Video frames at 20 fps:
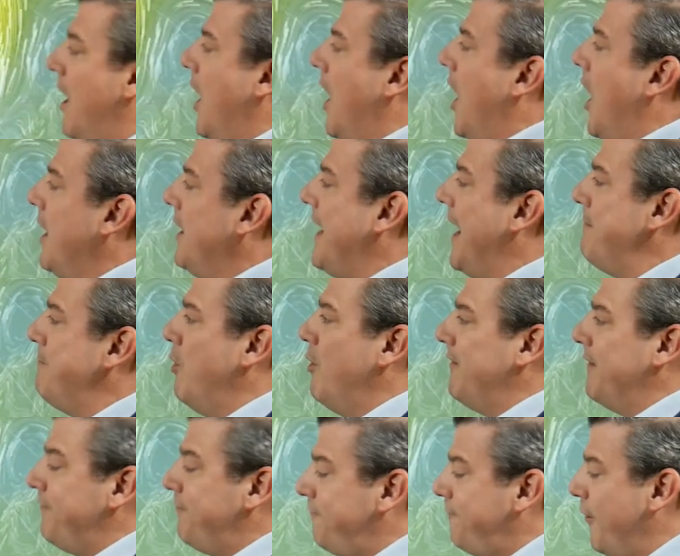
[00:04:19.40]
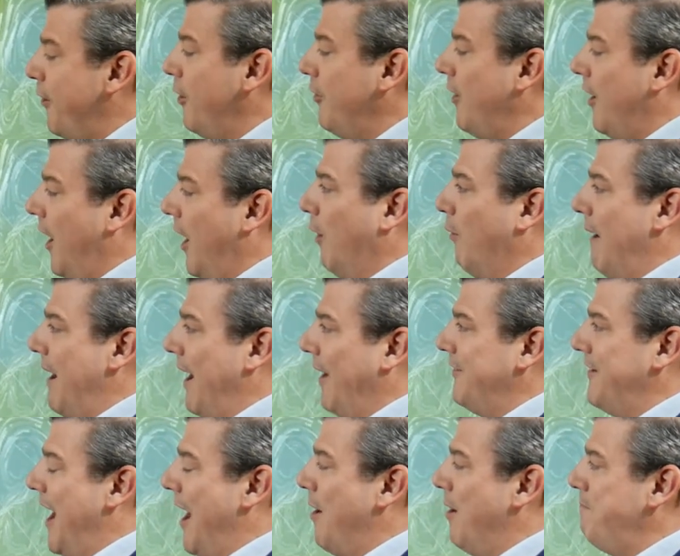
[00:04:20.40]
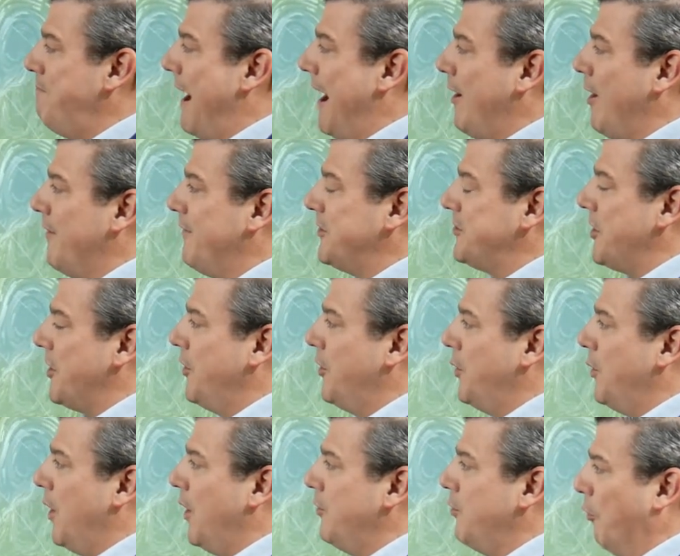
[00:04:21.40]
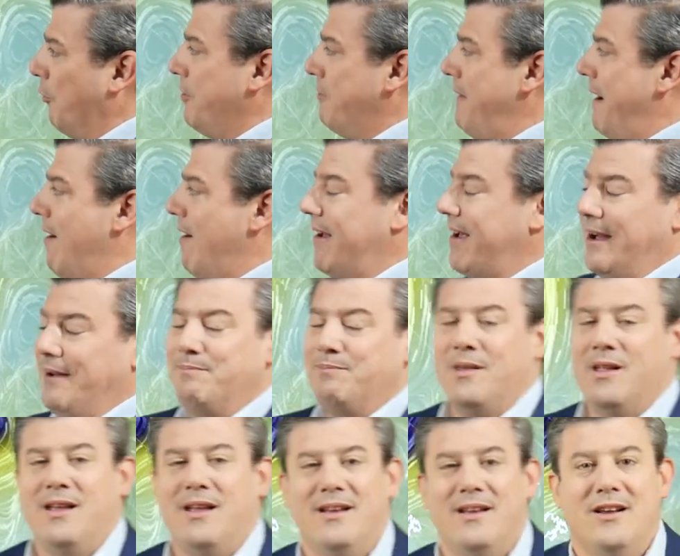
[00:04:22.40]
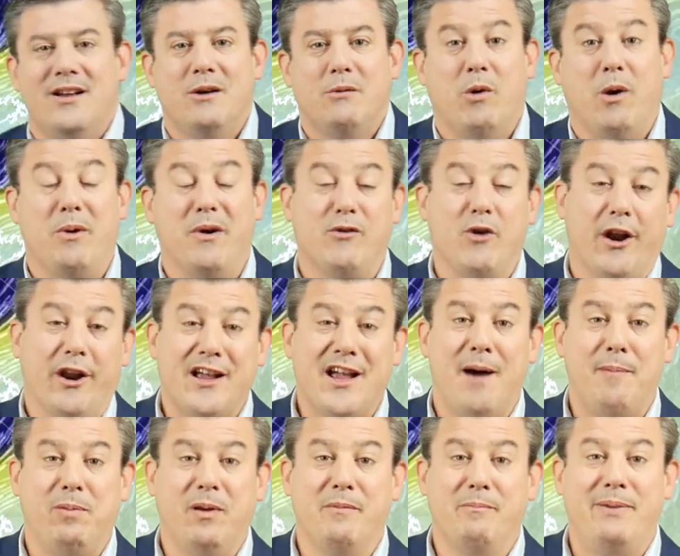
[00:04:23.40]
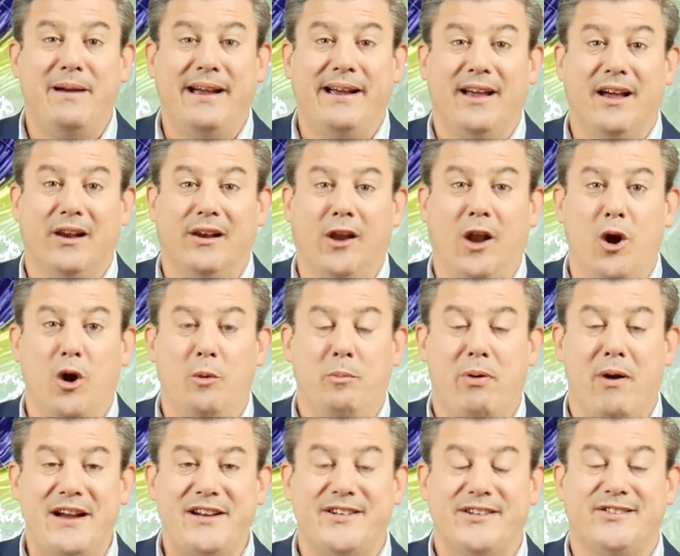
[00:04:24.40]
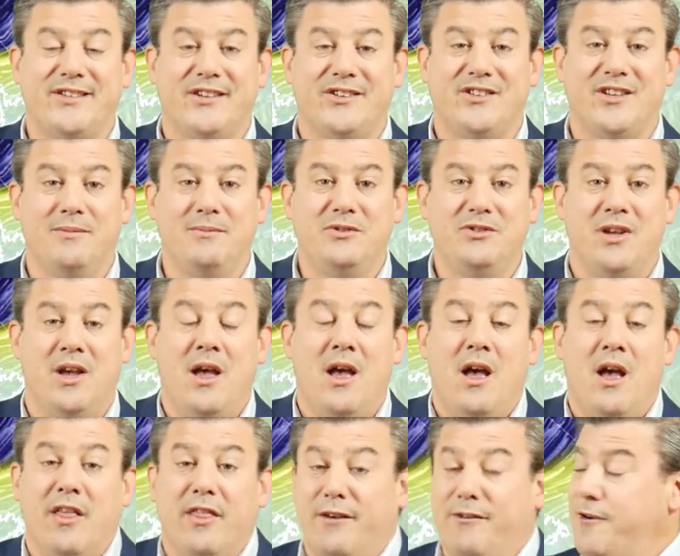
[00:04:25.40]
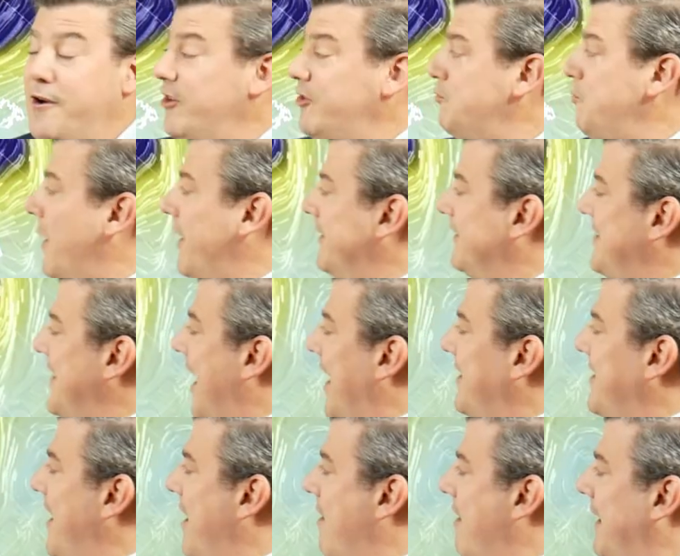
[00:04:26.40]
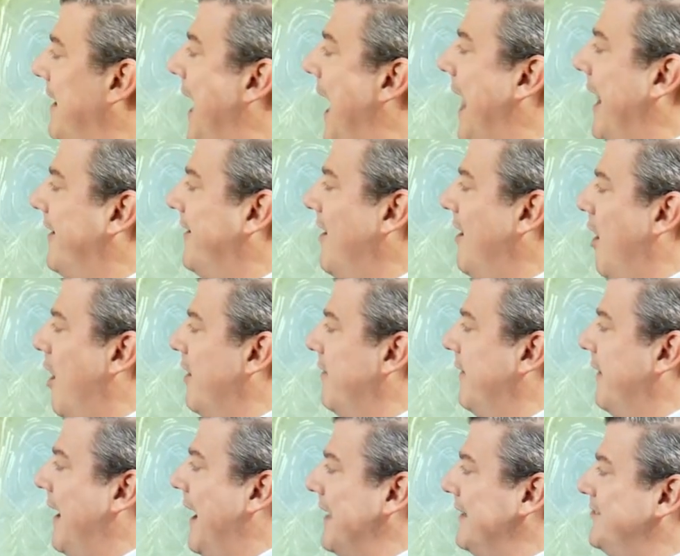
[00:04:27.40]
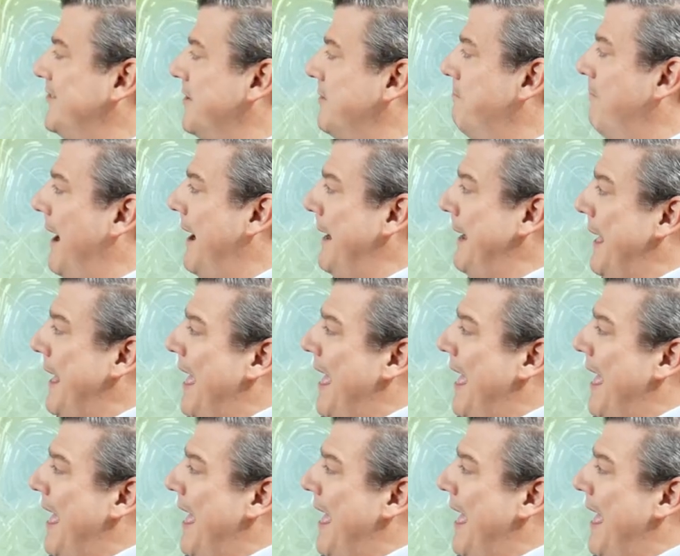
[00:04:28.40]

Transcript: Okay, moving further around now and back over to North America where we've got a couple of big low pressure systems. The first one is out here in Canada over Hudson Bay,